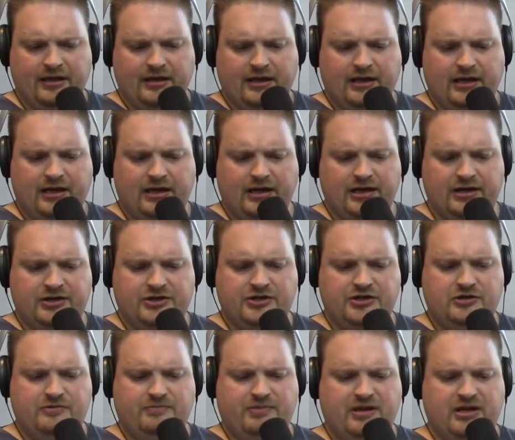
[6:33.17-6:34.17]
Do
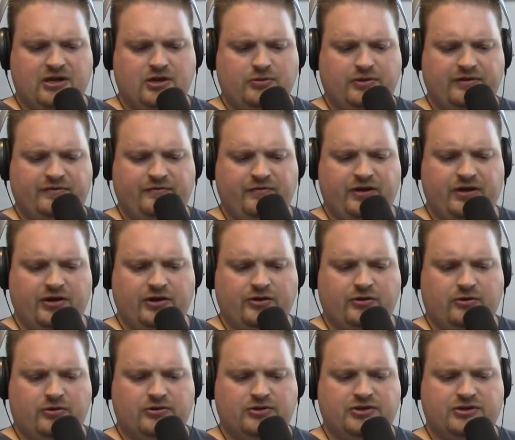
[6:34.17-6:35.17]
you pickle with vinegar
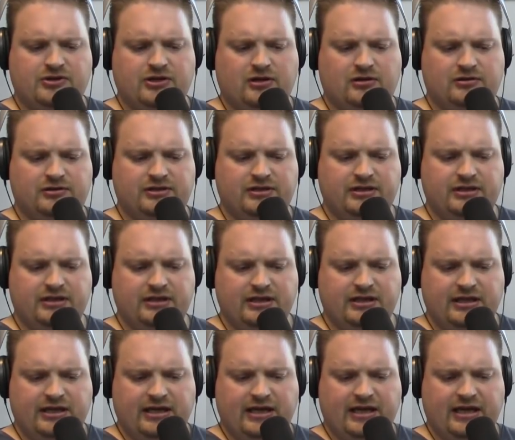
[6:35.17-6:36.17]
or salt
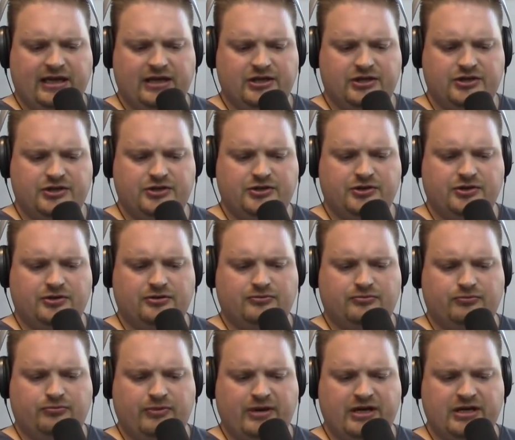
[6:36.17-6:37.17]
and sugar
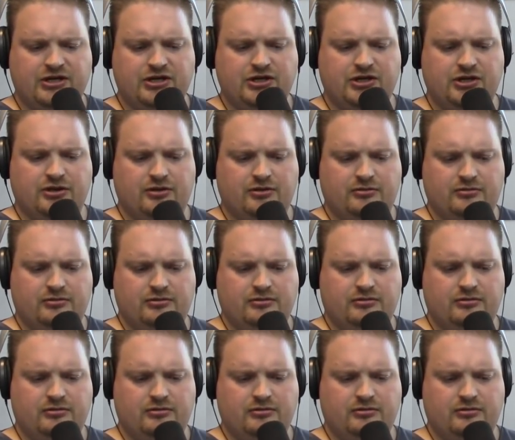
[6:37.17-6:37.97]
ratio?